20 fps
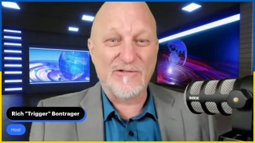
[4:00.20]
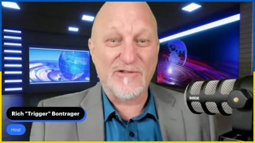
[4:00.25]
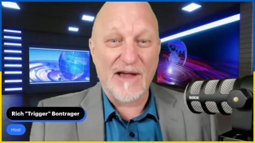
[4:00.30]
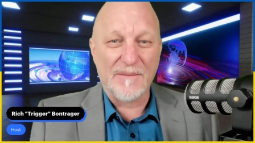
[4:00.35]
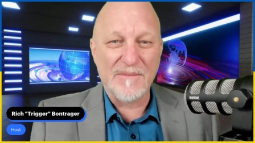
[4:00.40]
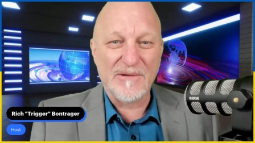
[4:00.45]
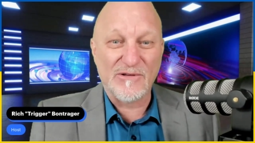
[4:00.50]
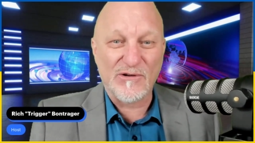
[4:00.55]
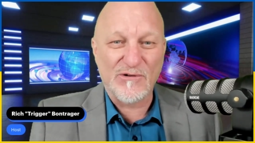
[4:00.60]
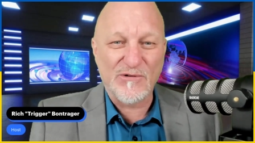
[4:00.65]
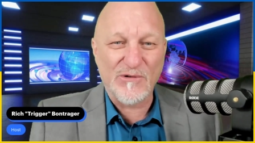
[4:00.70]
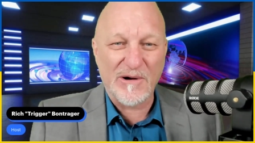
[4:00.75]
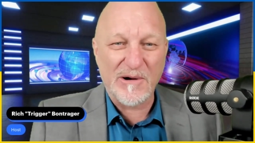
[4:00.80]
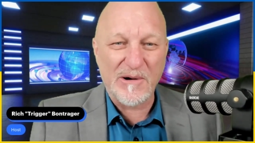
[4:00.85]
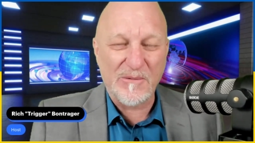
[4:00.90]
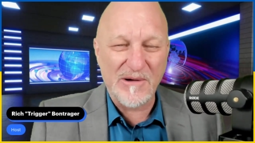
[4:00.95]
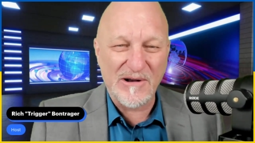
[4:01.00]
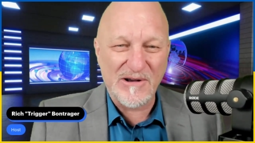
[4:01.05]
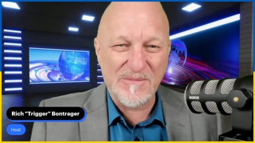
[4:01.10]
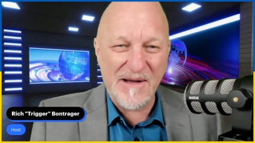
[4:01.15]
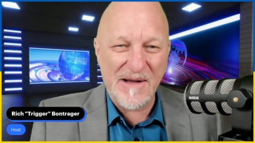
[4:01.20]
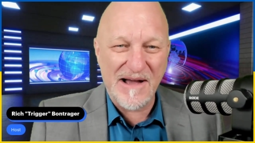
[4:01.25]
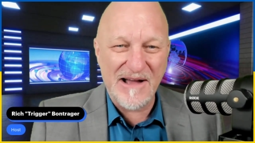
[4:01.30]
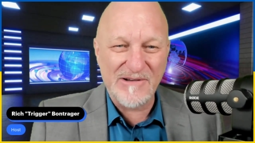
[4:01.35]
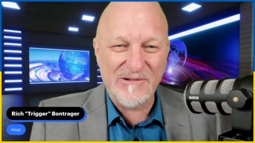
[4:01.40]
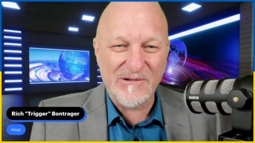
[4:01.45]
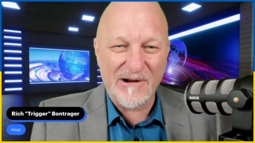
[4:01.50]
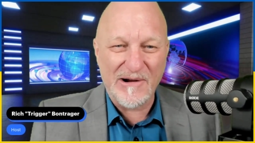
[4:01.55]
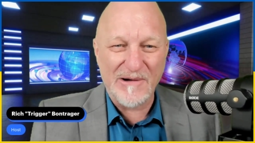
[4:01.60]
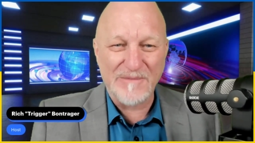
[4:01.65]
time, it's the Trigger, Rich
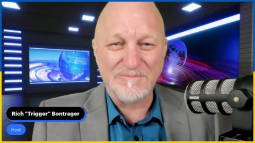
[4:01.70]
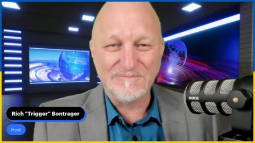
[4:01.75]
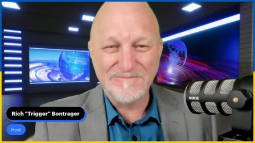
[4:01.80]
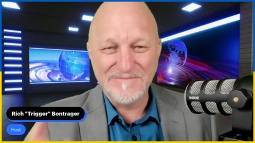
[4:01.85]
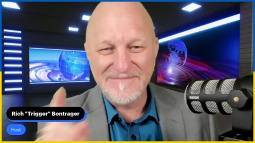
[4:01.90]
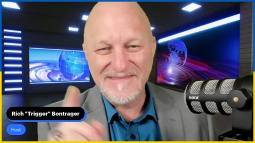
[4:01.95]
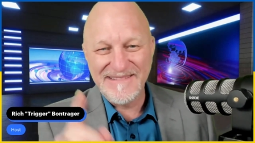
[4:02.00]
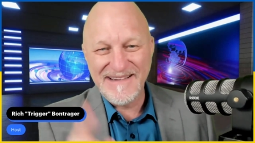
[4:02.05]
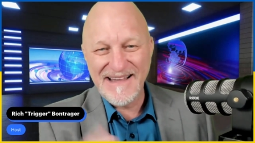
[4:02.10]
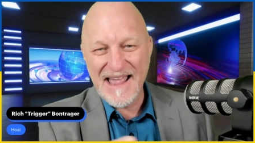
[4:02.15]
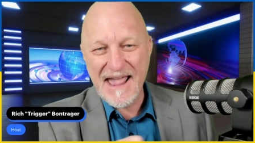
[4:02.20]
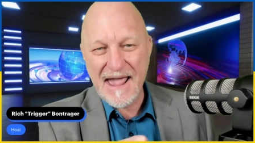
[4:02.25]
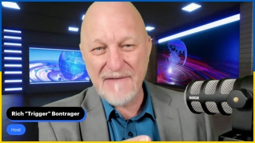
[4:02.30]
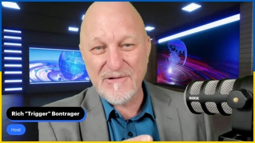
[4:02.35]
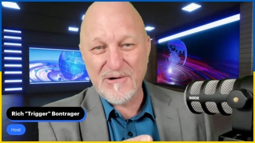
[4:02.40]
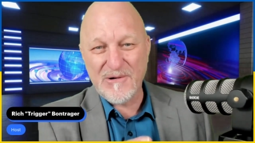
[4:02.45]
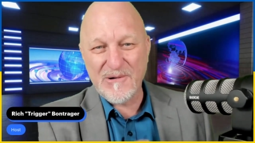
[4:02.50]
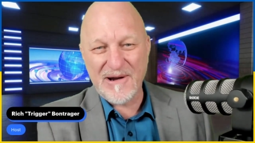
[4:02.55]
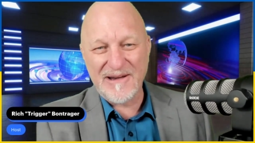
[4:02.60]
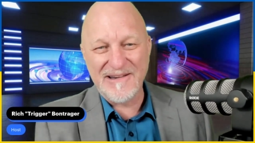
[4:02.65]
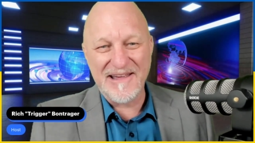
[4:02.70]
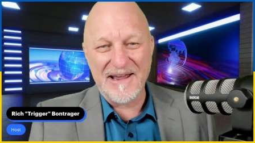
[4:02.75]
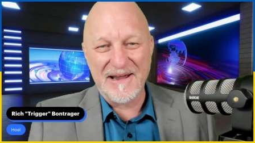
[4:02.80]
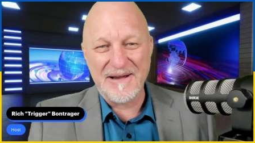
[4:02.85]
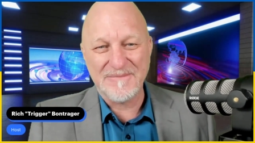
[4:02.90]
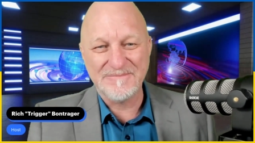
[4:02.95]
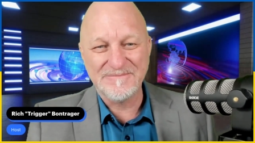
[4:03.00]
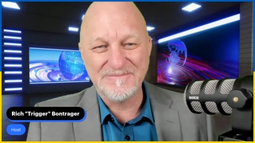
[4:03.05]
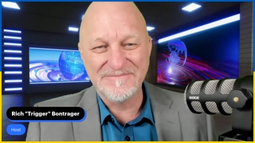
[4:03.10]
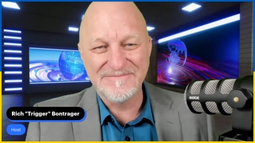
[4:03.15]
Bontrager. Have a great day.